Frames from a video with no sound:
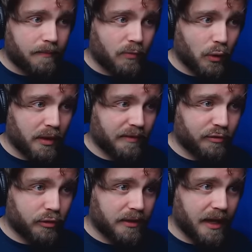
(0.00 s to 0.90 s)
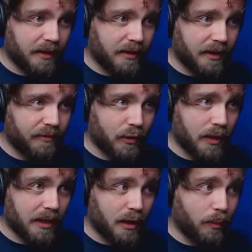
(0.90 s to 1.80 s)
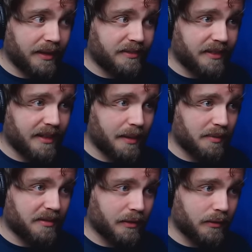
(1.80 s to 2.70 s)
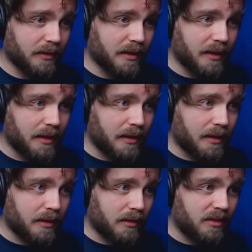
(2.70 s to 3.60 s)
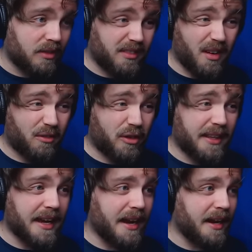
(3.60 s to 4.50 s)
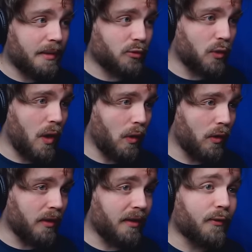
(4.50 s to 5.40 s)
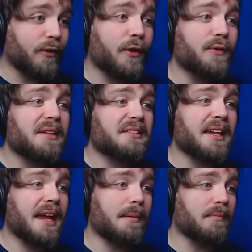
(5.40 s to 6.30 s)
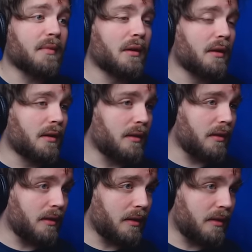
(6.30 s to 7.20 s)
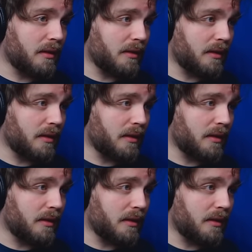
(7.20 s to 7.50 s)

looking for a gun, and I feel like I wasted an episode. Just not really getting up to a whole lot. And although this game, the